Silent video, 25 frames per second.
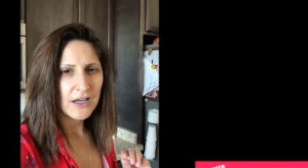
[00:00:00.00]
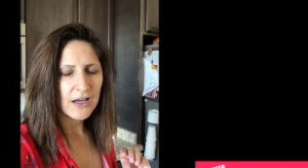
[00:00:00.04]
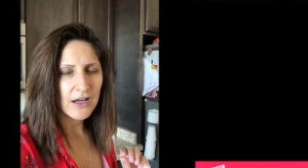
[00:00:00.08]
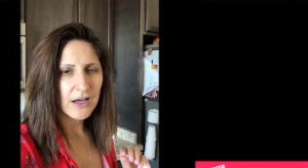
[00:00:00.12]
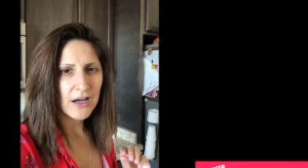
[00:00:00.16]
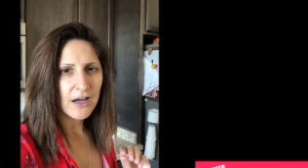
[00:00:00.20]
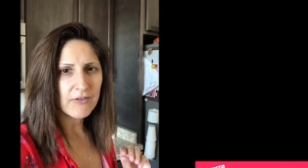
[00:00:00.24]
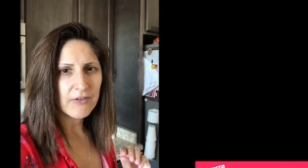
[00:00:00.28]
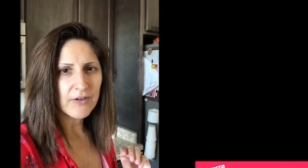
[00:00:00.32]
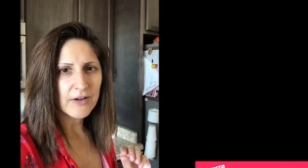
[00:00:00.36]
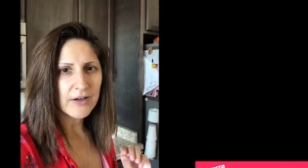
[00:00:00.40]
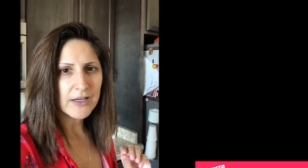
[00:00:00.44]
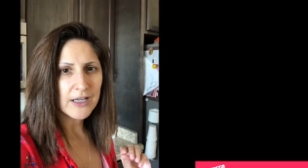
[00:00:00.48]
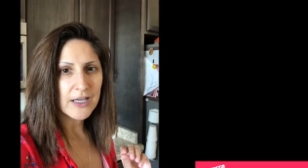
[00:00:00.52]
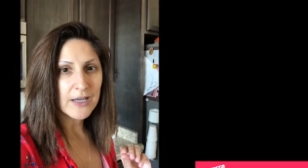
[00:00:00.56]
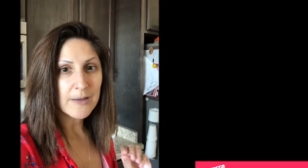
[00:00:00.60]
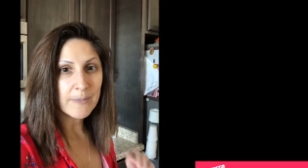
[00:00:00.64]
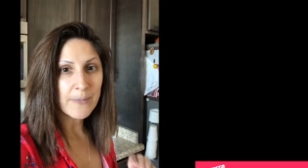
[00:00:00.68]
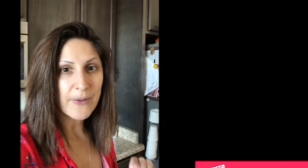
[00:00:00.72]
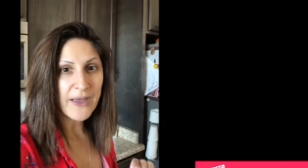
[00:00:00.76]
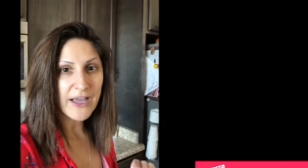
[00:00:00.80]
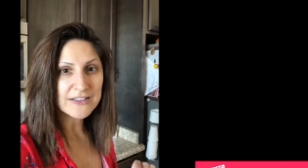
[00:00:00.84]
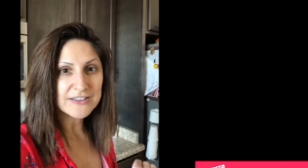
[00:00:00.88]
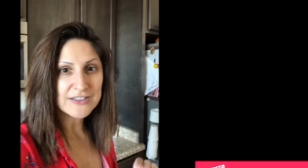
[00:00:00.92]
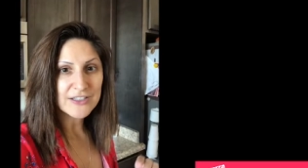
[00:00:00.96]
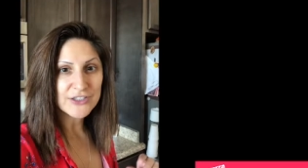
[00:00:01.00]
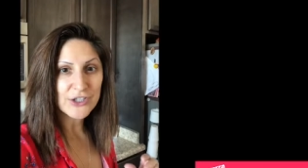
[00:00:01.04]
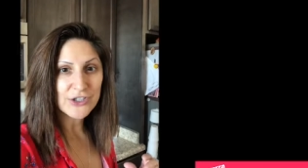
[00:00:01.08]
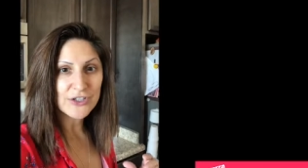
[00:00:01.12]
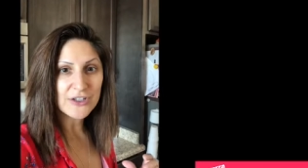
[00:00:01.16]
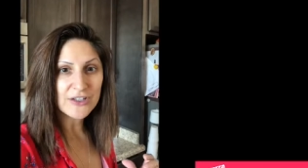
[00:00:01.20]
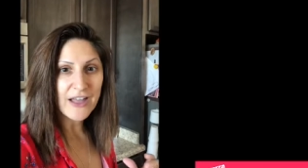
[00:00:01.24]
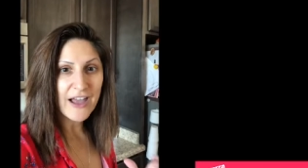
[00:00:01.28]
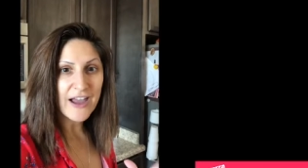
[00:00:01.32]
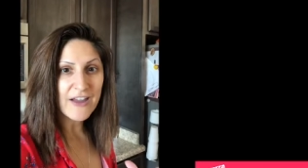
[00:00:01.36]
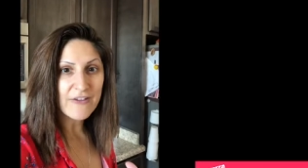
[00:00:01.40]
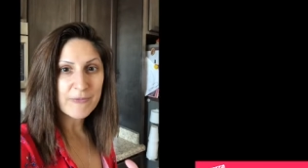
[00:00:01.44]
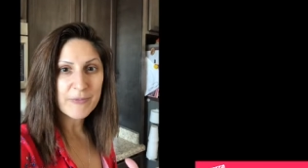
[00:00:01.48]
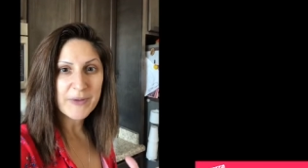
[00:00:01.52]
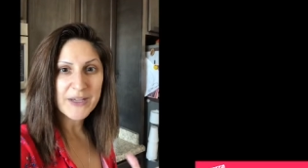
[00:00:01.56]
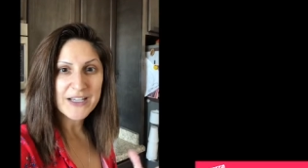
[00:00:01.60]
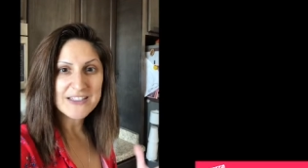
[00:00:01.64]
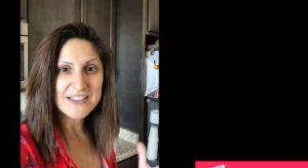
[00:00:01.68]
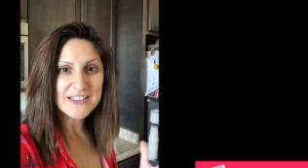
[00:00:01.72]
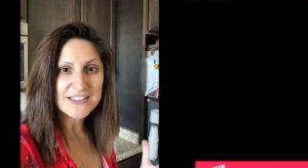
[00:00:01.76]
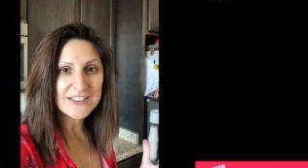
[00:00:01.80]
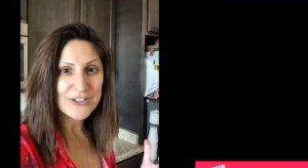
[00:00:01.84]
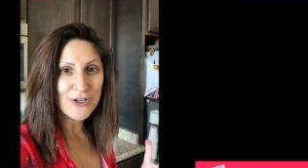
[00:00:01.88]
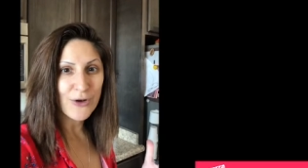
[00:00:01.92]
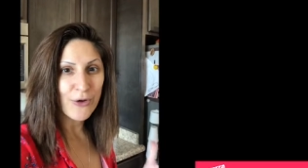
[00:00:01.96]
of an impact on your life
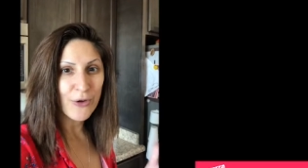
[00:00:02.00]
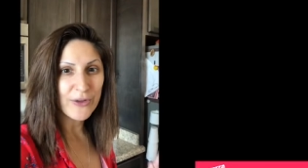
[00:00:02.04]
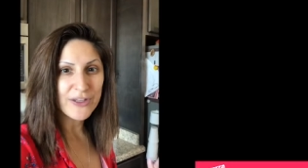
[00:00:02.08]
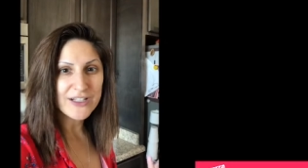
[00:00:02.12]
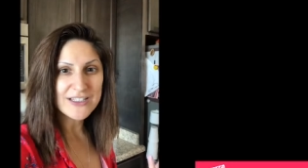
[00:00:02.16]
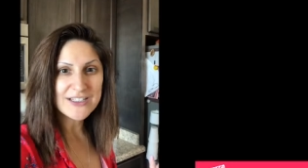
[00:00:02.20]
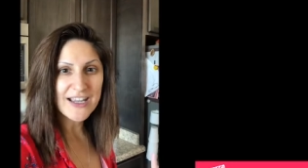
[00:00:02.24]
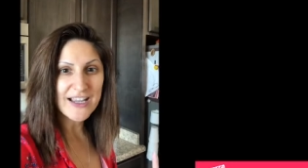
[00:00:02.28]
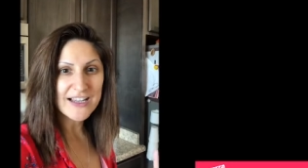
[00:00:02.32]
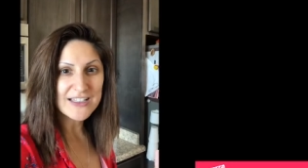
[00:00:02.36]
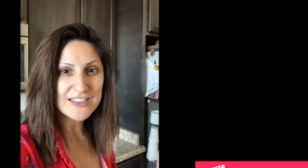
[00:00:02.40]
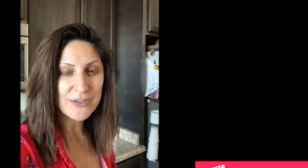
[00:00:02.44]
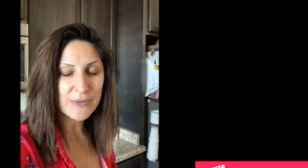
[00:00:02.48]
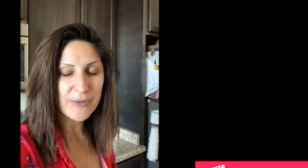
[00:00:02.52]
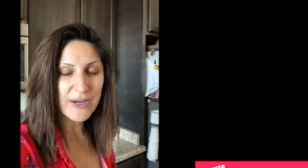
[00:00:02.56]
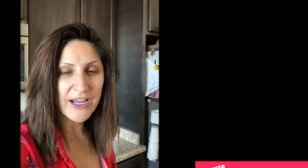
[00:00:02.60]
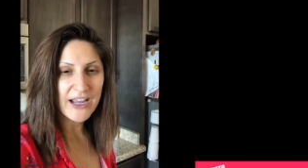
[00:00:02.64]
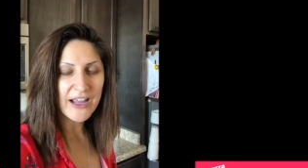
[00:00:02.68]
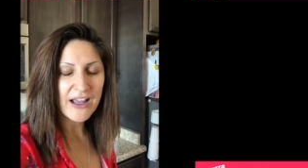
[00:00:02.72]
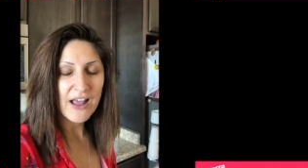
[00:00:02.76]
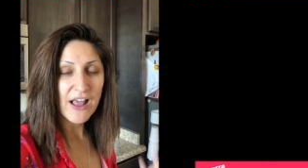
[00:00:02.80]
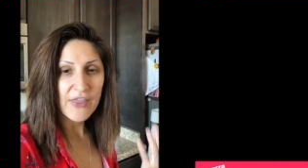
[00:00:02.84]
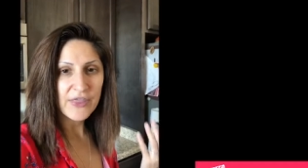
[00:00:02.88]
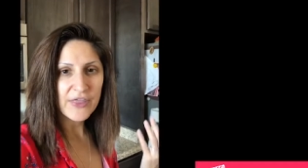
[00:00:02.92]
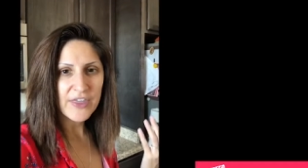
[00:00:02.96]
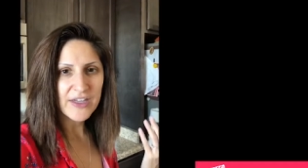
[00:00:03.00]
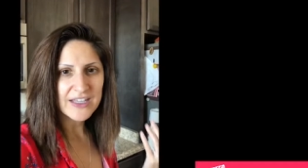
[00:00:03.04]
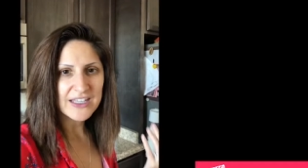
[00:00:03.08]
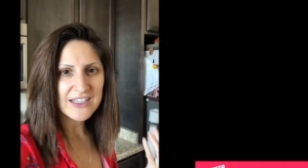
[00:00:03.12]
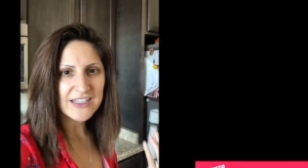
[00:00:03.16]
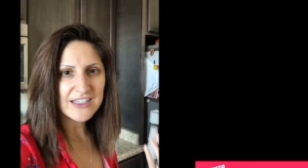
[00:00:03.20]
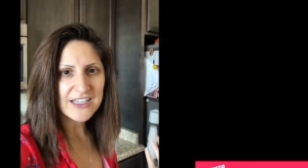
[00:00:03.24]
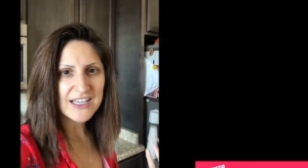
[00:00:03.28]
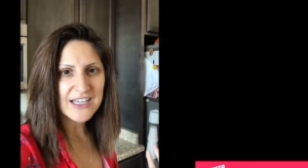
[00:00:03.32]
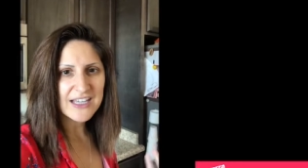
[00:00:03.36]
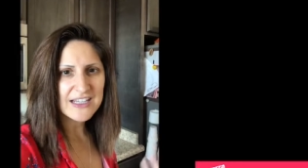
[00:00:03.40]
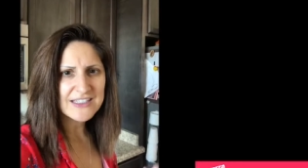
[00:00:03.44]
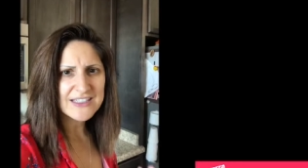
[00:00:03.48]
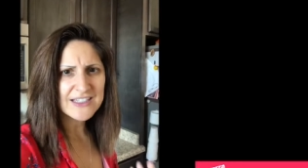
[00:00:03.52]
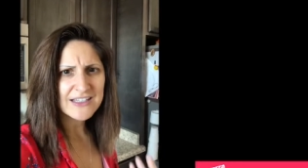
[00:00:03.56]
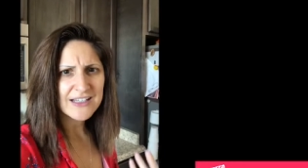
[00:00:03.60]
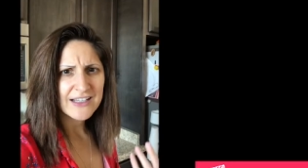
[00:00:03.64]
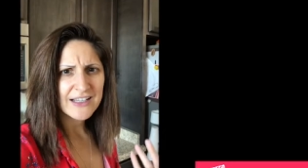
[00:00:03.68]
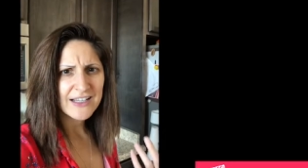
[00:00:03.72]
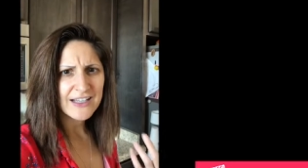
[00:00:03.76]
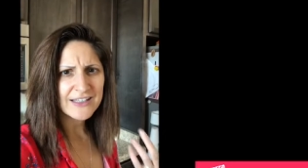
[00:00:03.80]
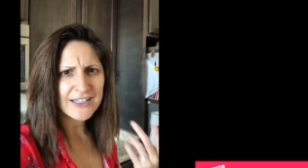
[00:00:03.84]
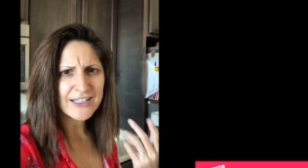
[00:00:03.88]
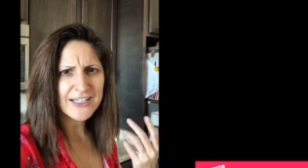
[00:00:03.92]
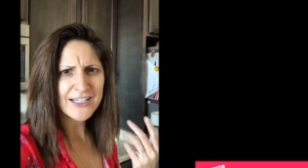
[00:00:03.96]
because it totally takes away the heat
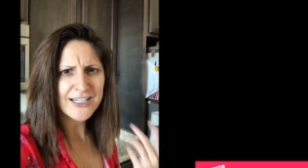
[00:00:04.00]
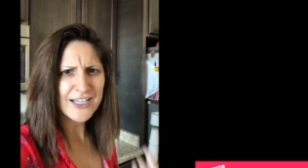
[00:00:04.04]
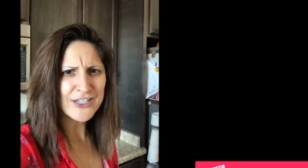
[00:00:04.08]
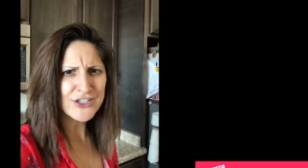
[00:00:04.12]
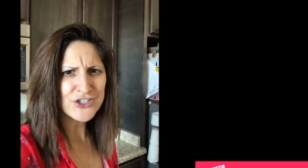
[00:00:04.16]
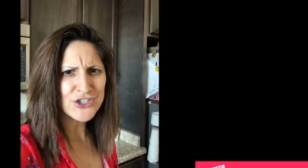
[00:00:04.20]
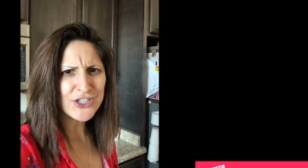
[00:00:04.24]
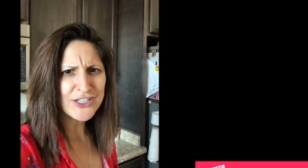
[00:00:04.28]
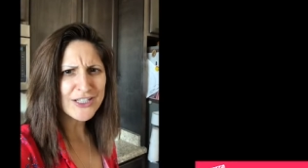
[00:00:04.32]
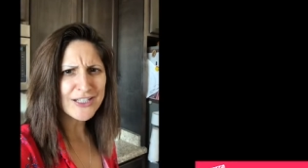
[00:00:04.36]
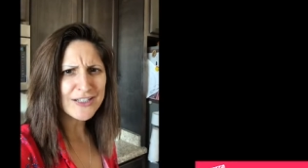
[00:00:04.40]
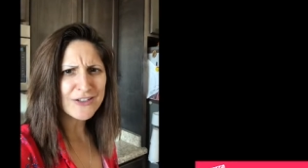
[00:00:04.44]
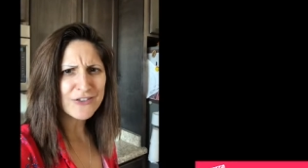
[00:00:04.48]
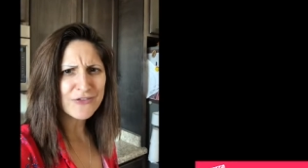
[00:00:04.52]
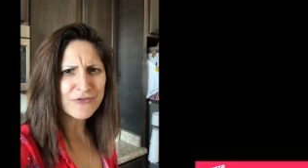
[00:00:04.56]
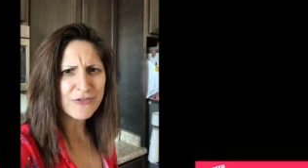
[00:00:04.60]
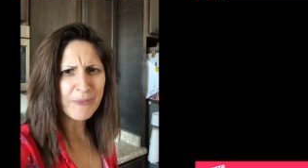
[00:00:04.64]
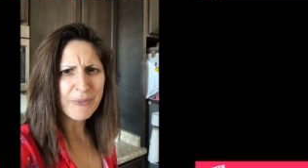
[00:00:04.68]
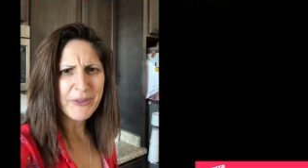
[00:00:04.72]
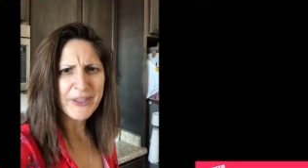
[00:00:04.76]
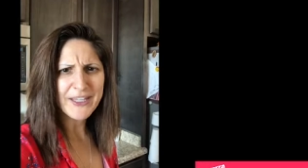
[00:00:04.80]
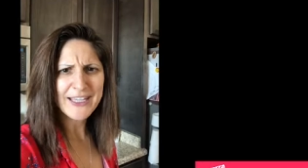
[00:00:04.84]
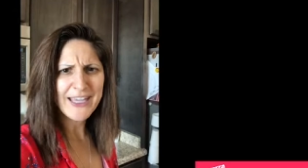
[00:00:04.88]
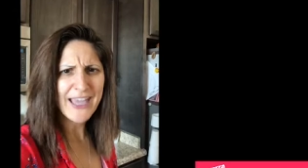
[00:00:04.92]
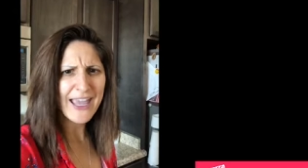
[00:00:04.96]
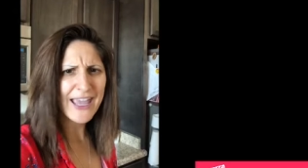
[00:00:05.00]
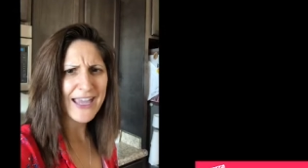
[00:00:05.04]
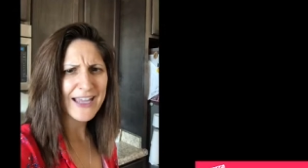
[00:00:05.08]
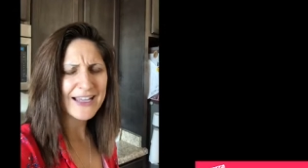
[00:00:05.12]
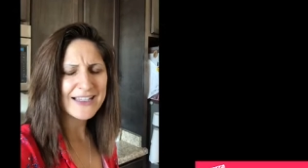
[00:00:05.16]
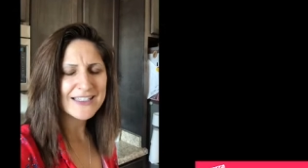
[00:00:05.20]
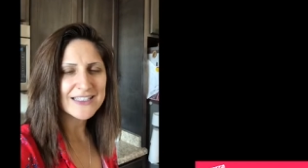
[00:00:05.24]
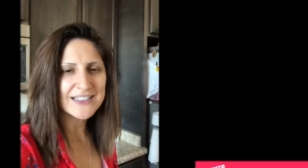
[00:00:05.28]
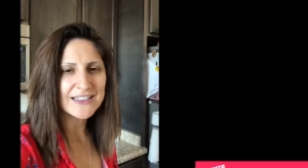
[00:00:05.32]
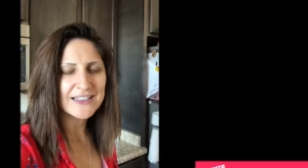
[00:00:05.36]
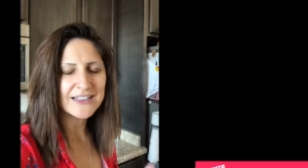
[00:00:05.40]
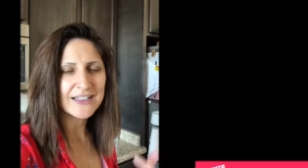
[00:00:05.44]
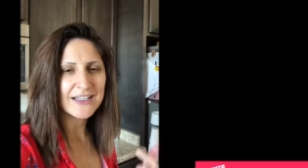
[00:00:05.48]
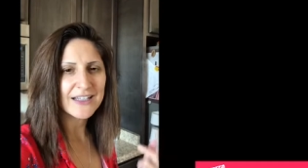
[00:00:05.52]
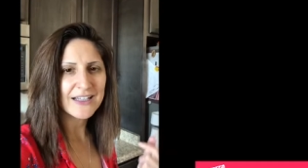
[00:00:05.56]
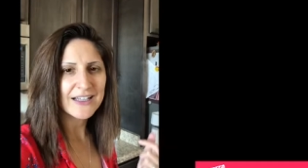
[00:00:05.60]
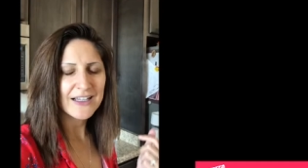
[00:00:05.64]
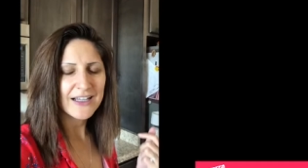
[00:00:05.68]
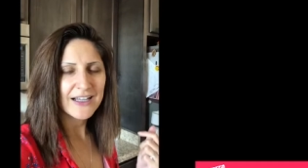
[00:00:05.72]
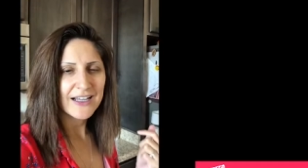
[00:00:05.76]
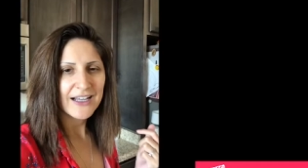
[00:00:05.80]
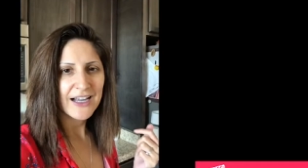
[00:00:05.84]
in the kitchen from the cakes and the